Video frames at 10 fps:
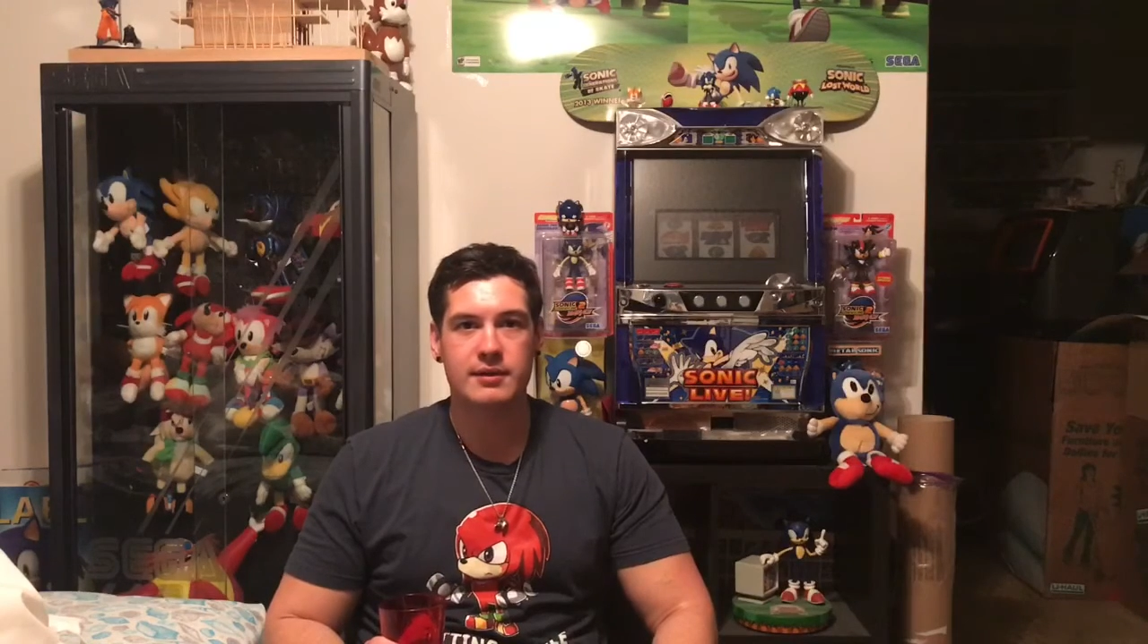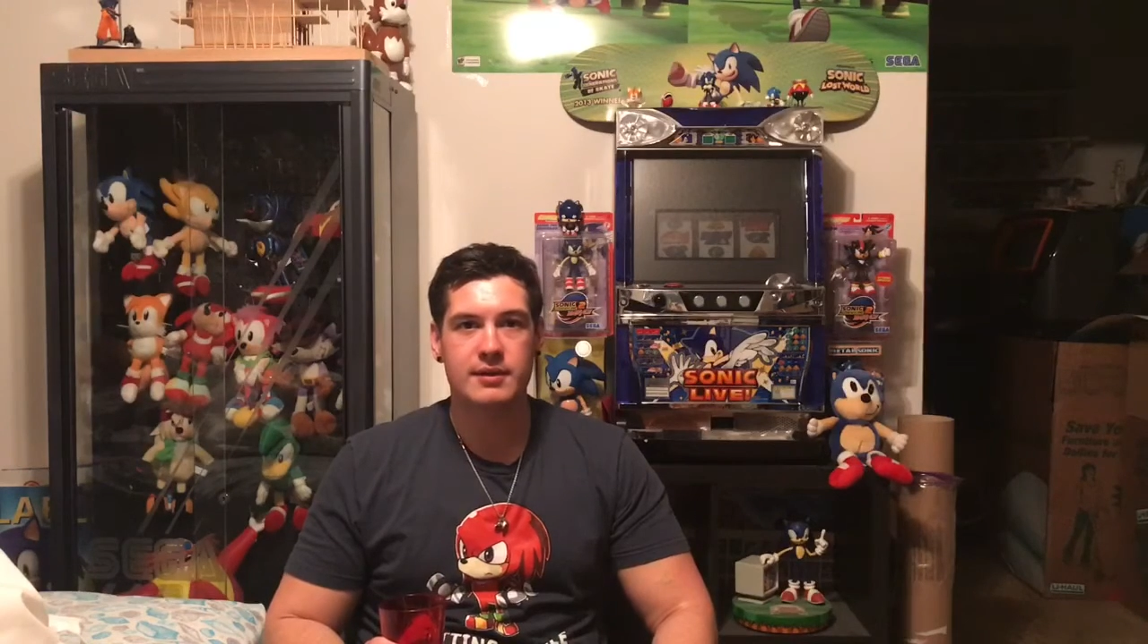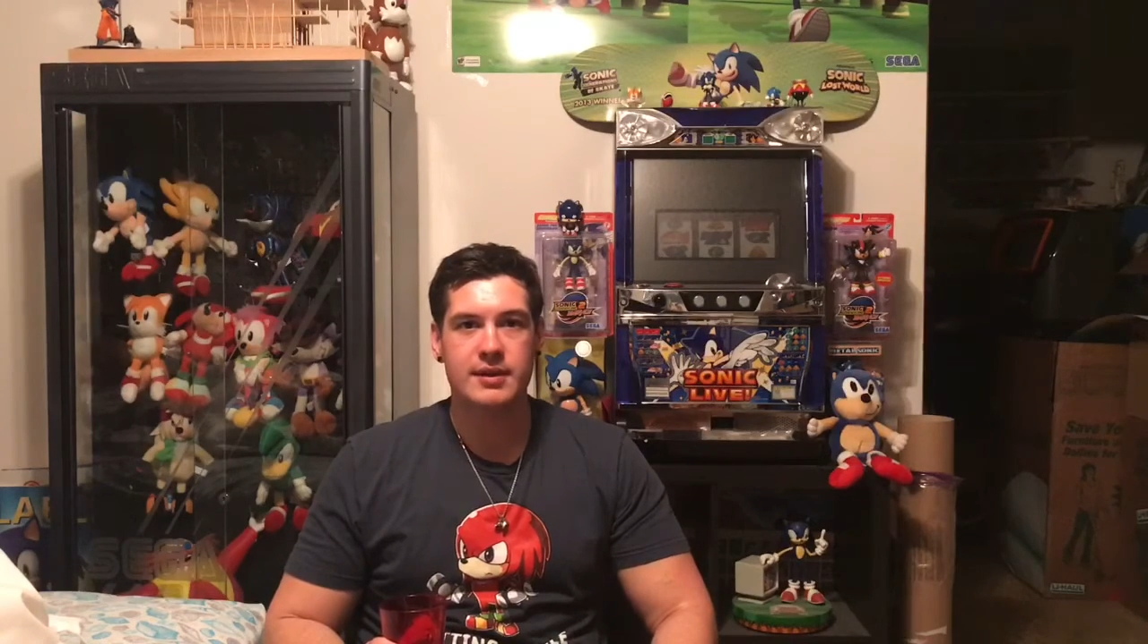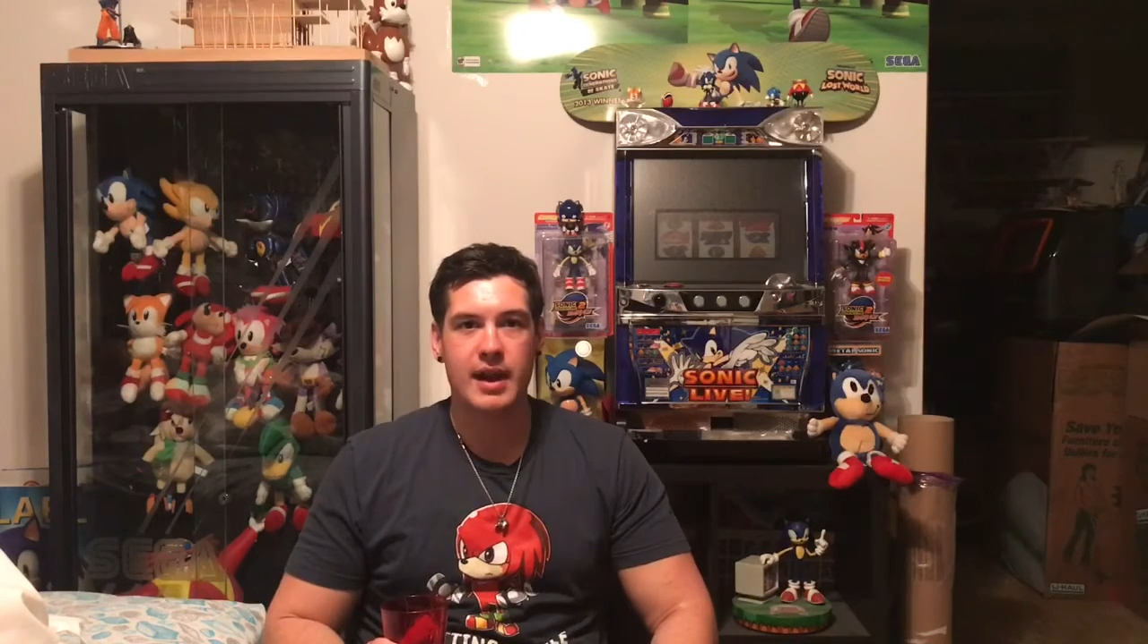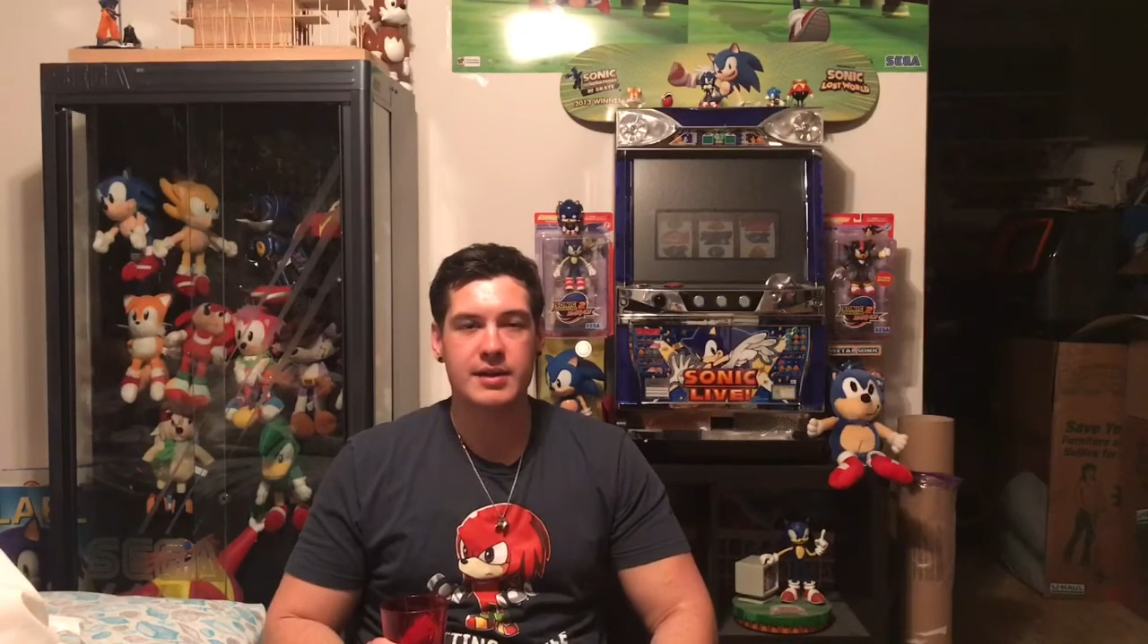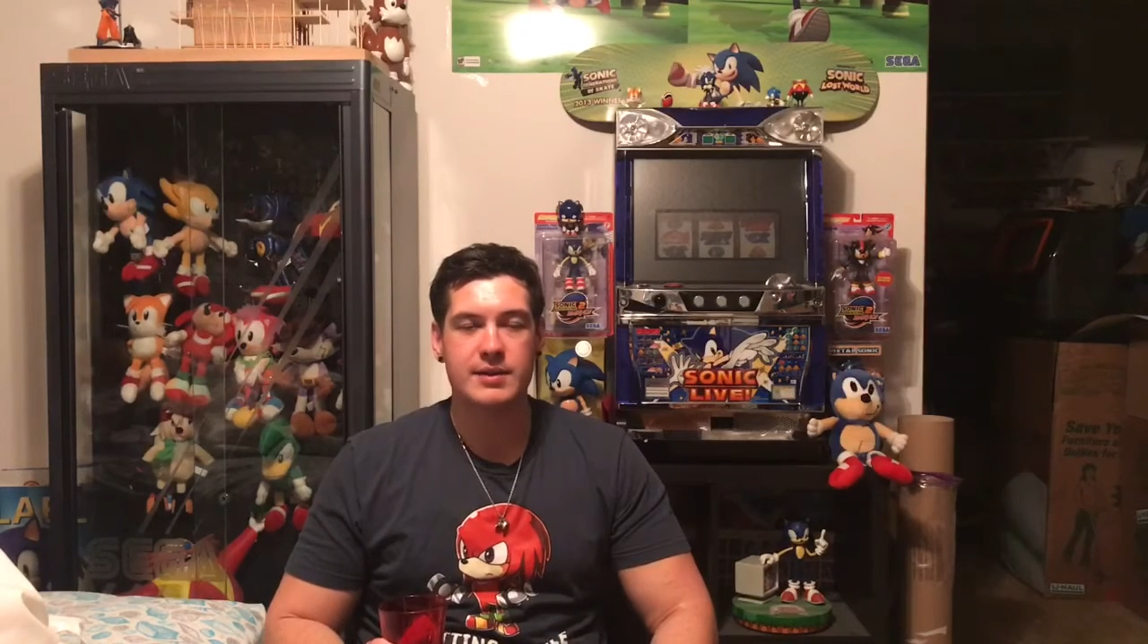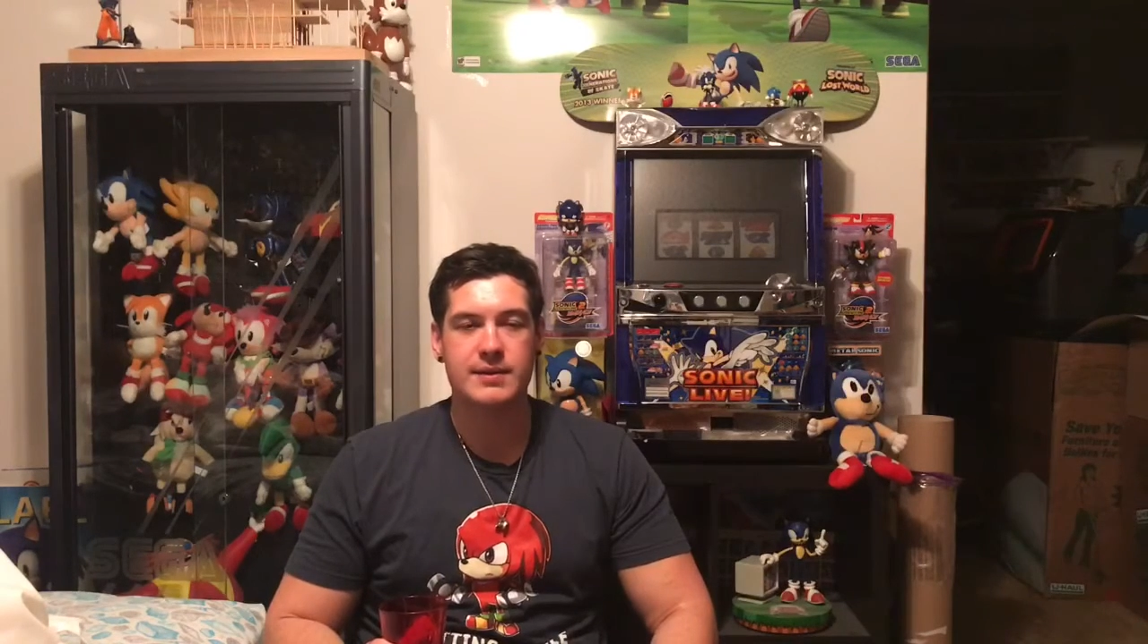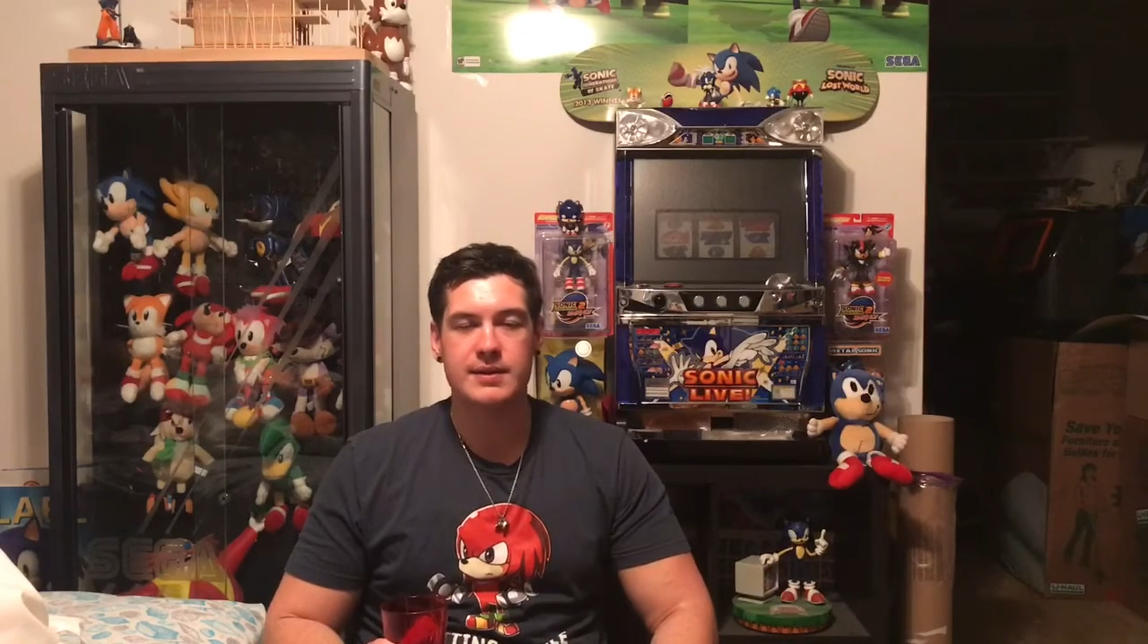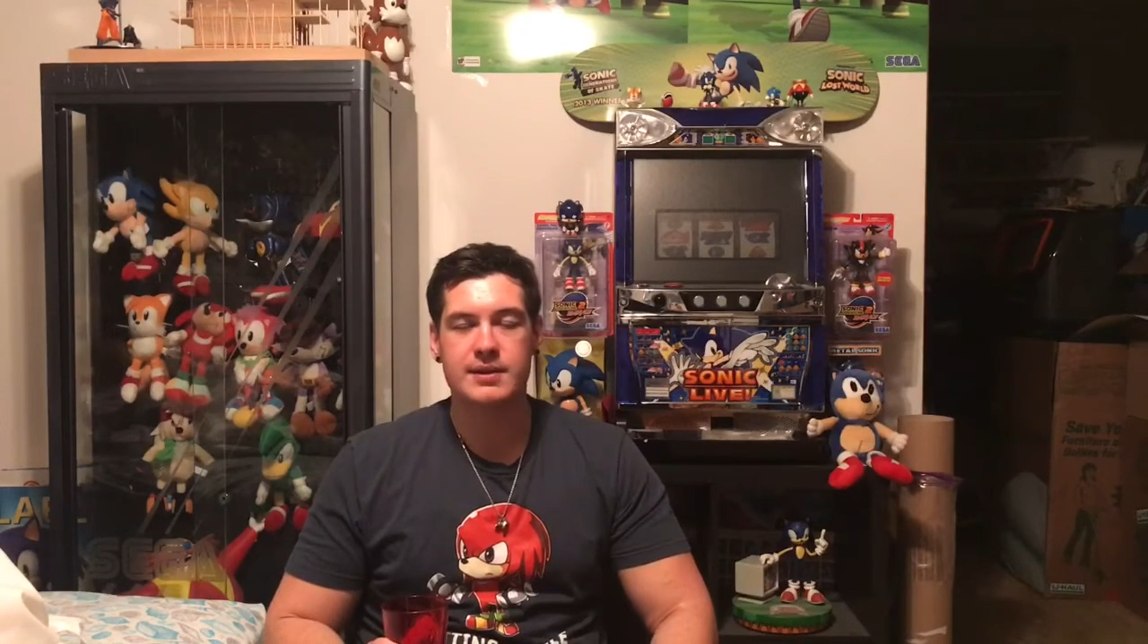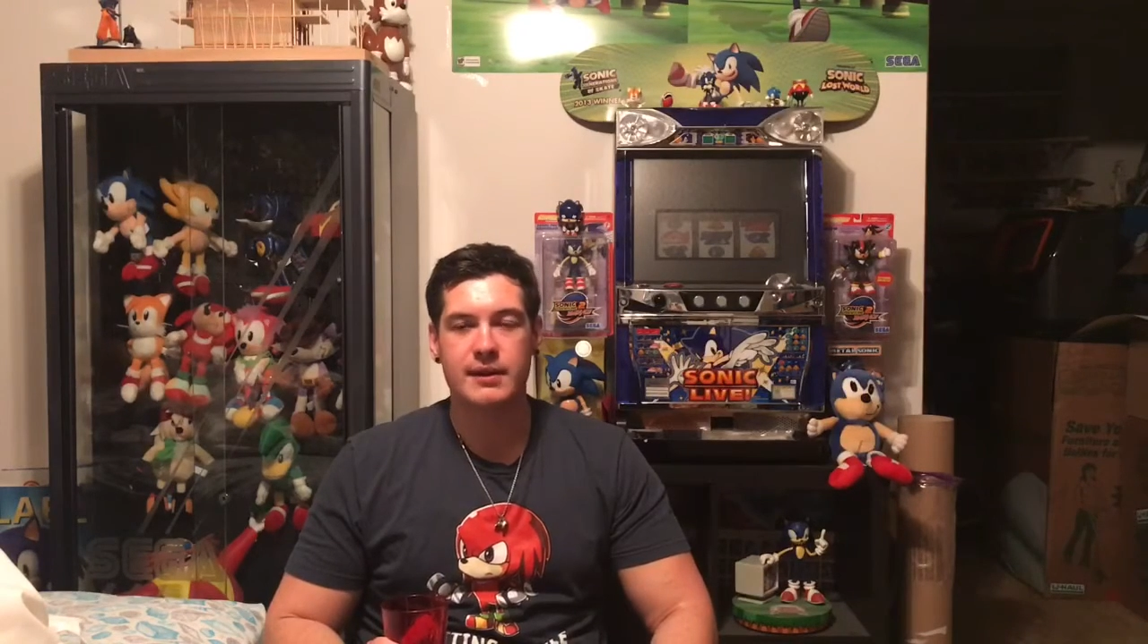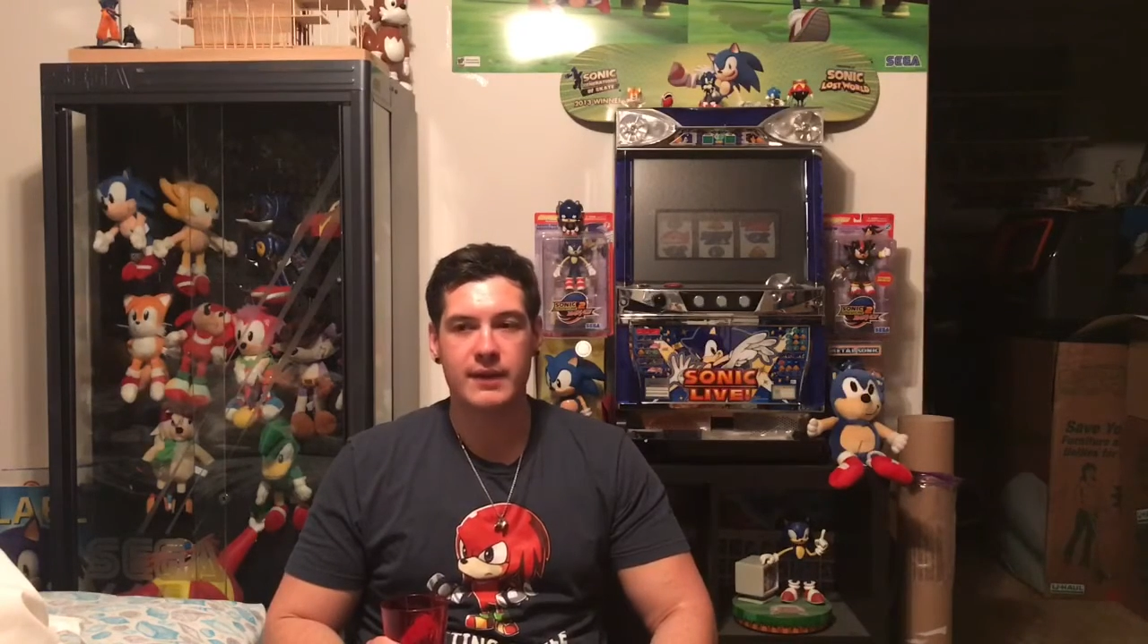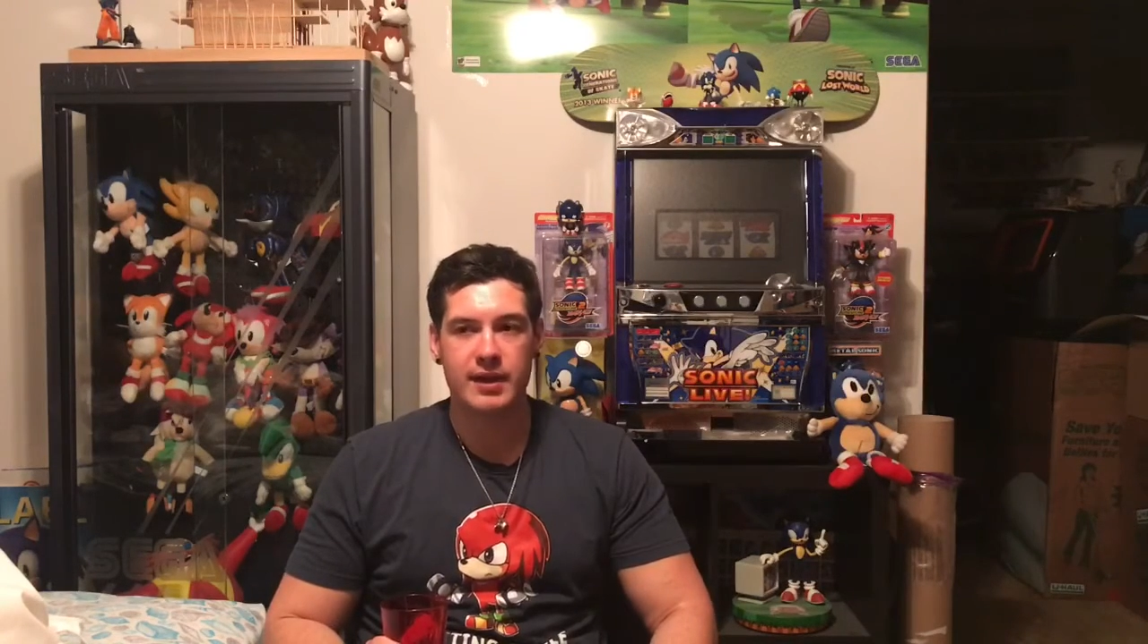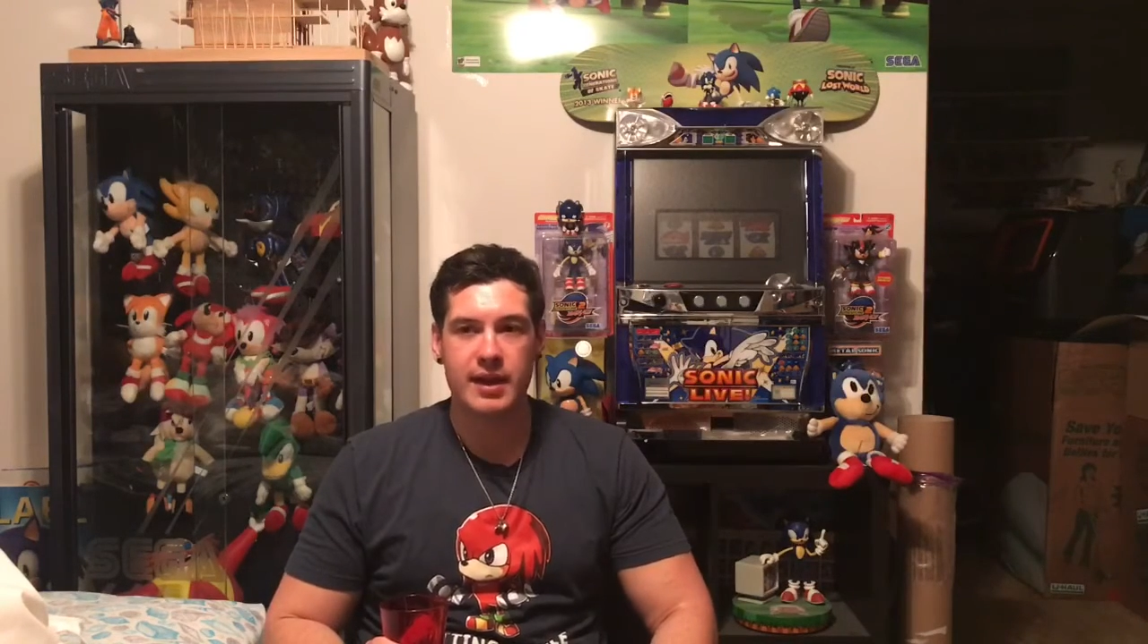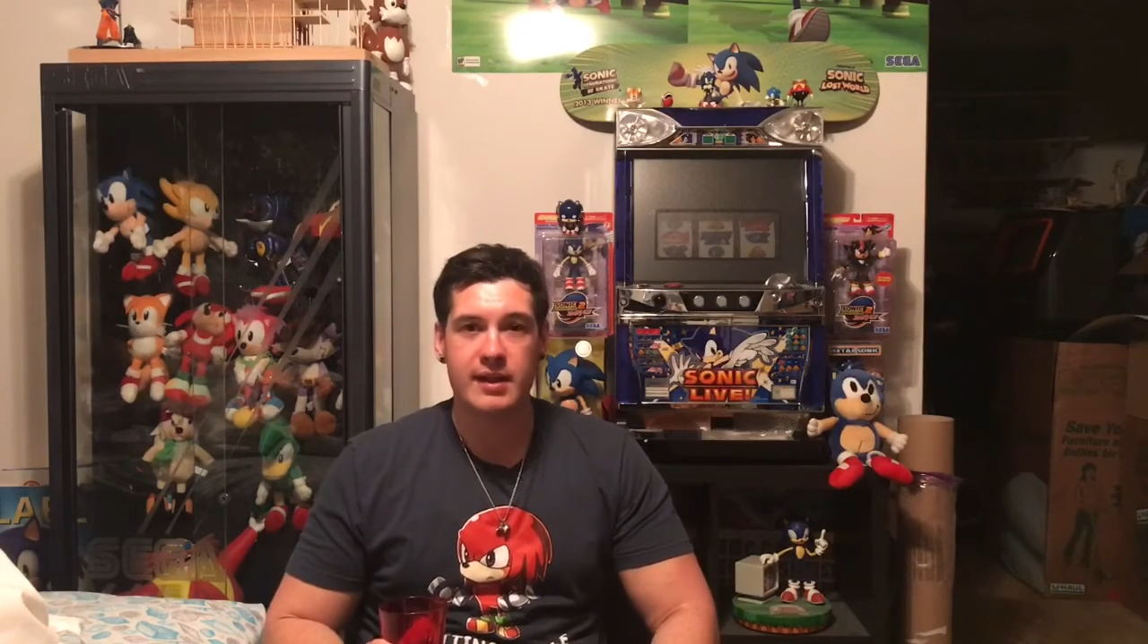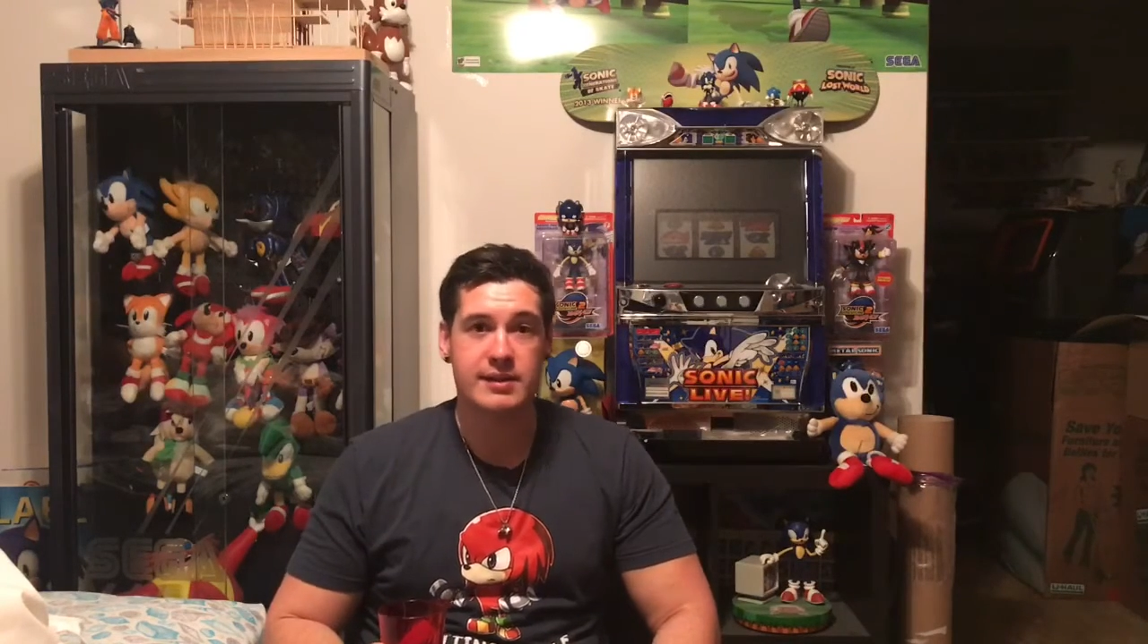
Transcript: statues and stuff like that,